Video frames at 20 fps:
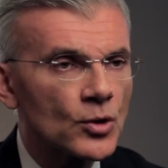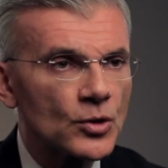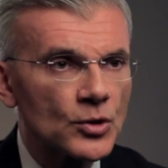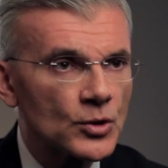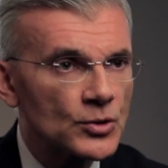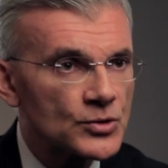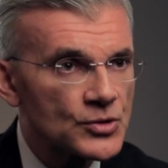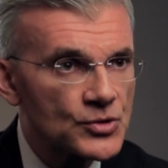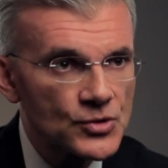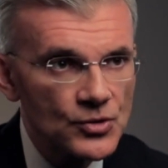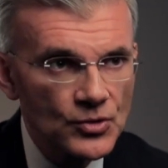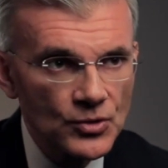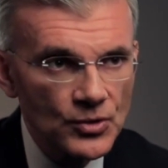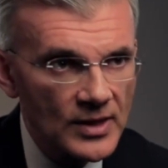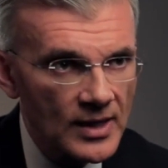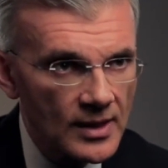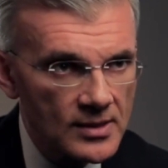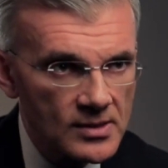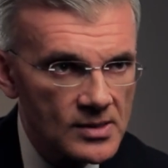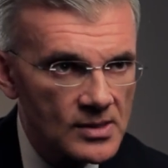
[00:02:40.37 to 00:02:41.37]
goods through
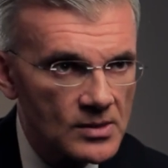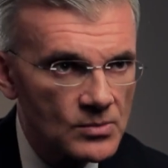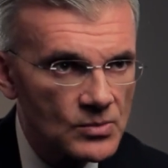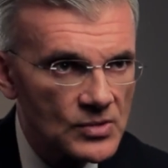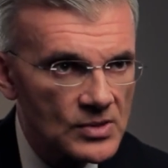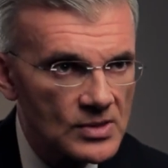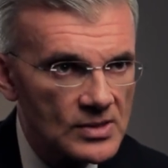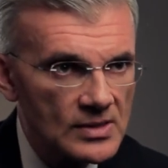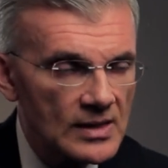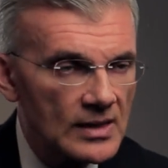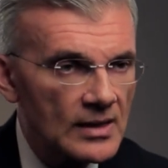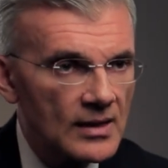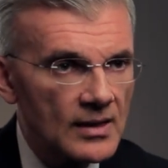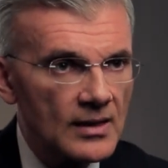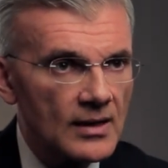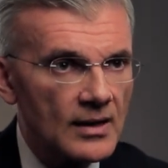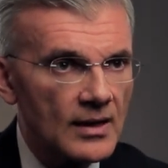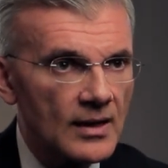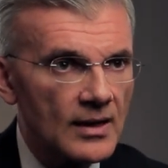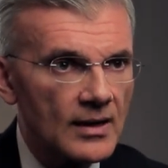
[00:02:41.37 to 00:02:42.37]
customs
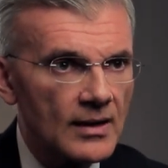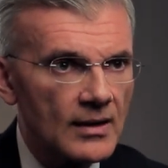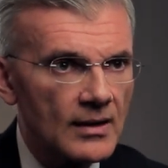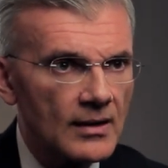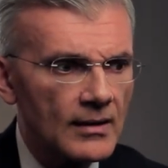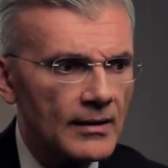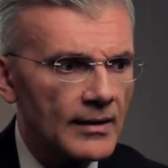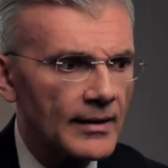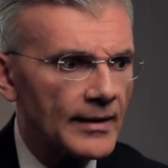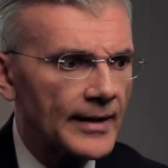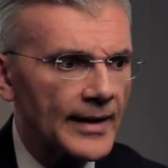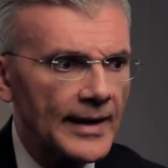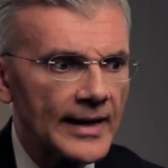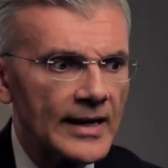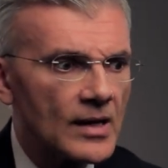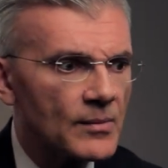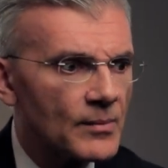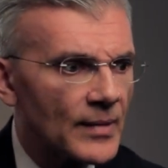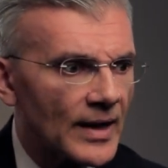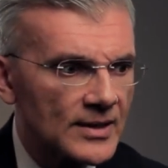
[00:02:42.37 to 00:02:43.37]
uh, in a
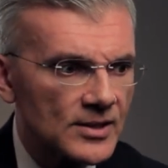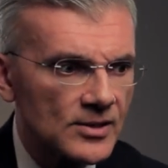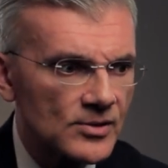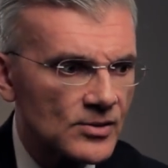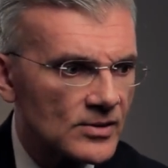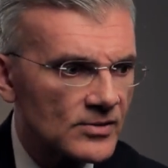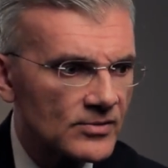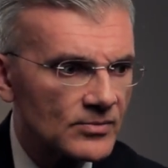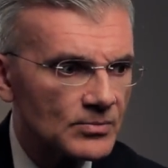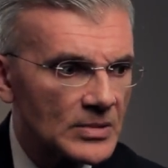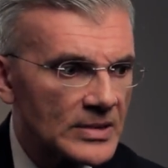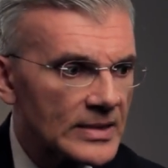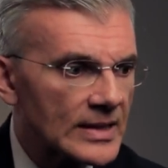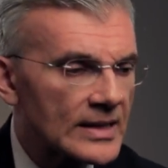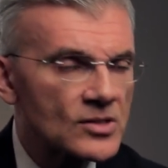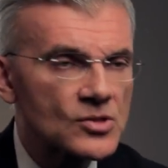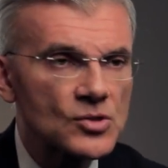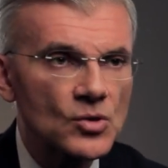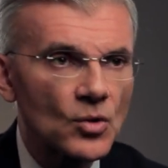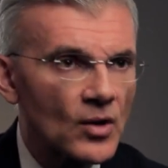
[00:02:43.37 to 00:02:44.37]
matter of
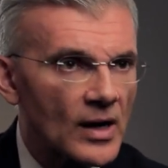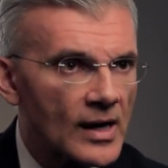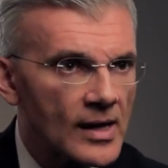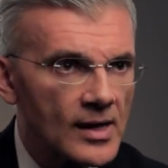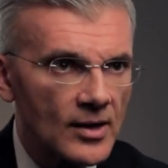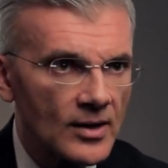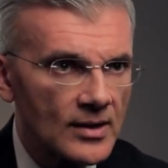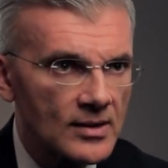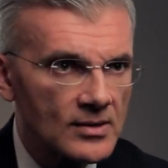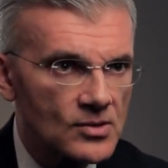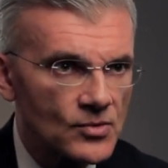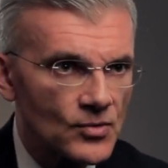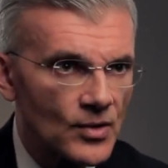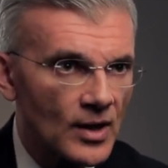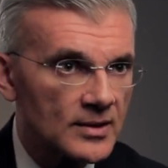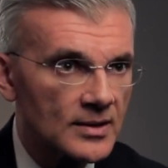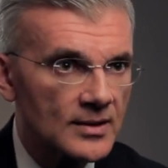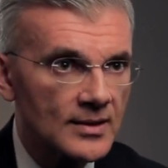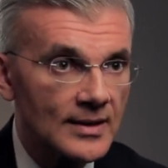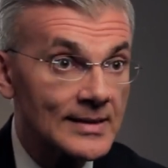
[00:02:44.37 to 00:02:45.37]
minutes or hours
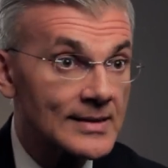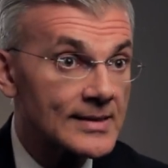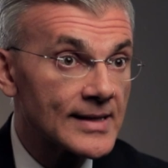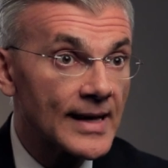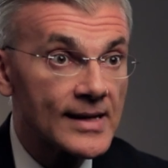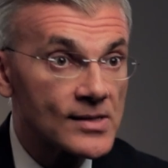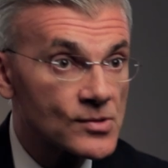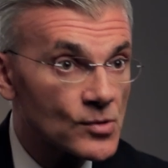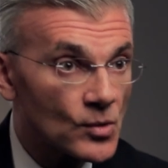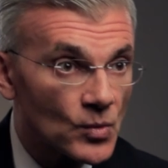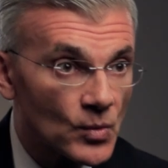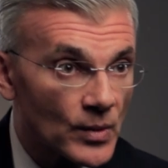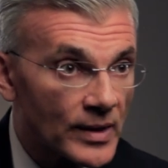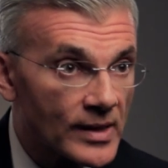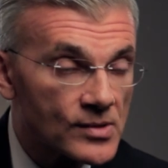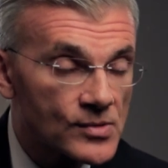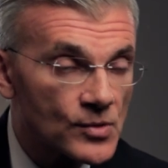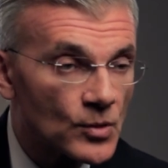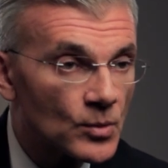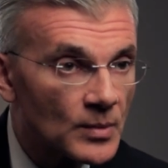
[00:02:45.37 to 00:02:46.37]
rather than days or
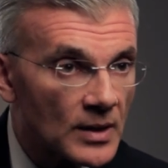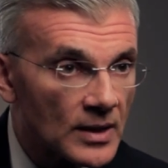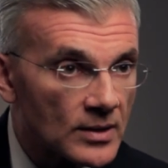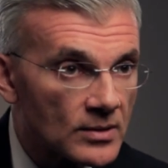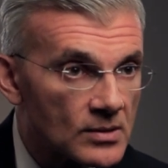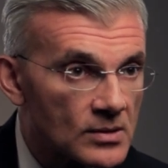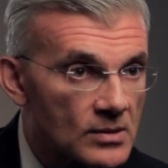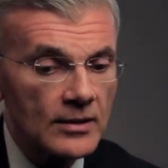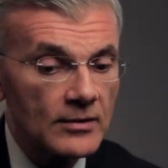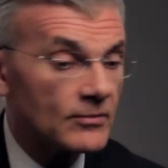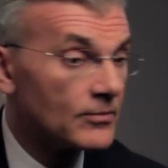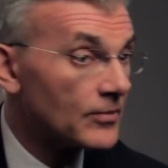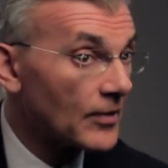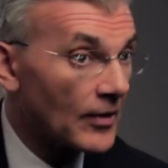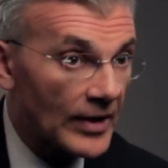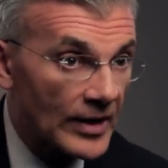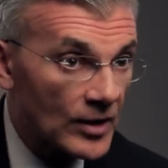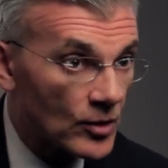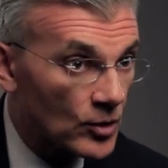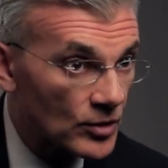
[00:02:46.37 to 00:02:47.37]
weeks or months. Very
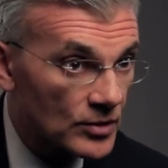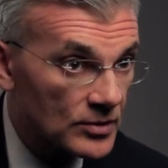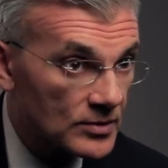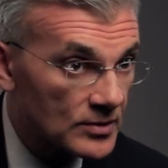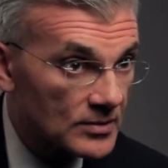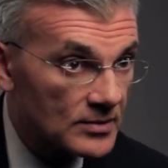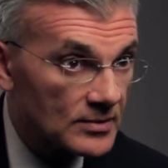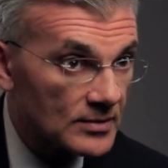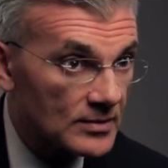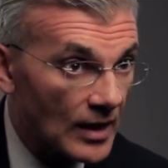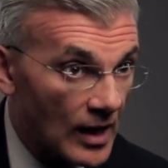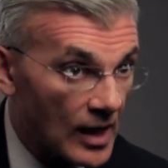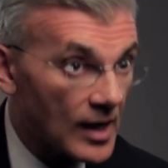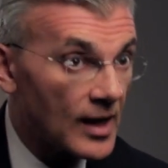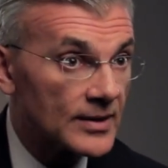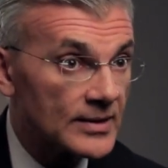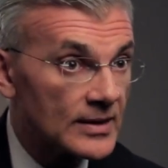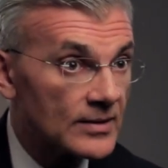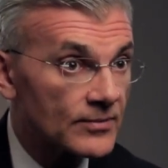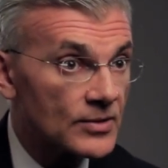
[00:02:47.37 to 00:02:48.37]
good
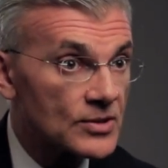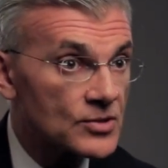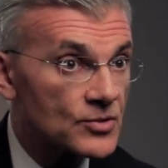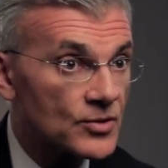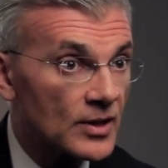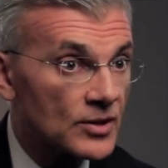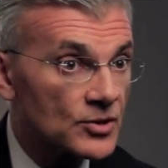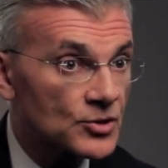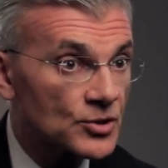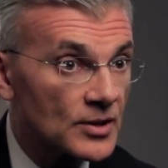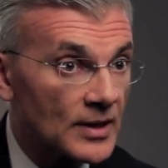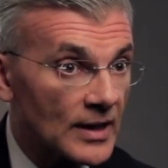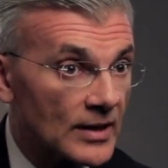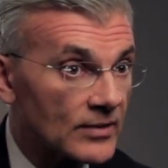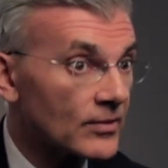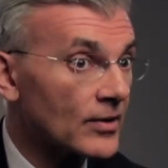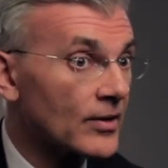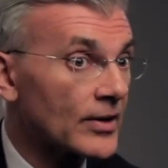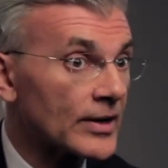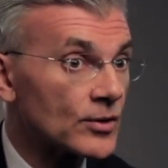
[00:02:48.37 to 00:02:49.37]
hard infrastructure and
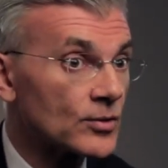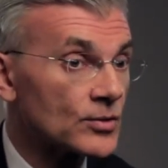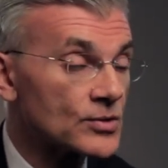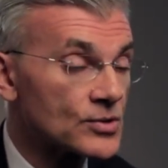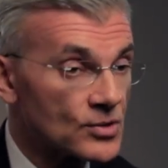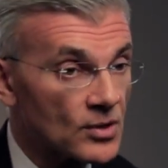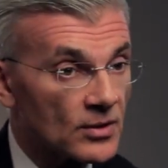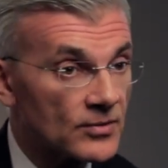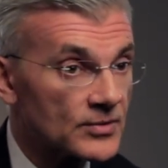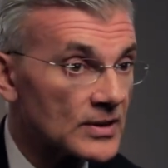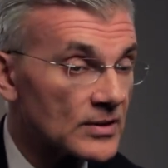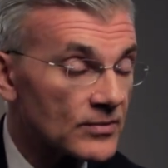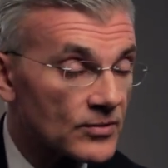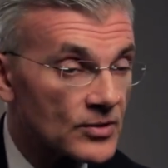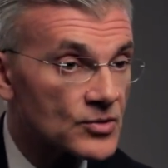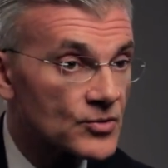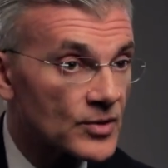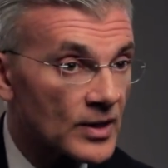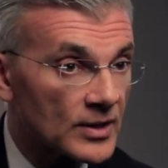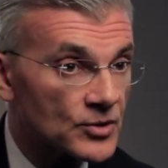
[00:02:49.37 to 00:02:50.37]
very good soft
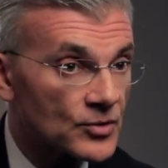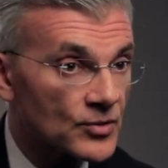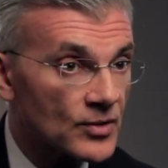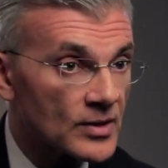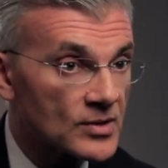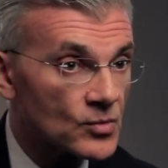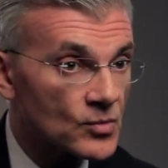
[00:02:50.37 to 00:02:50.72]
infrastructure as